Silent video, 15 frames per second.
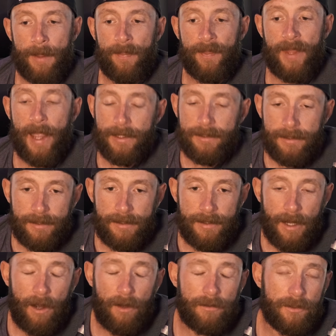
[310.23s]
The
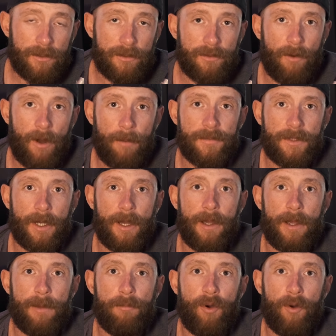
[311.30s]
SSD I also swapped.
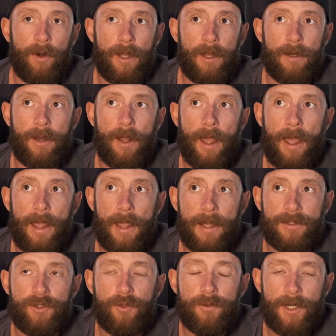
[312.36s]
I put in a
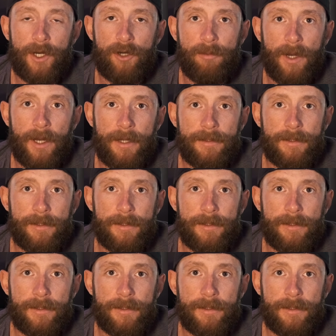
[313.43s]
2 TB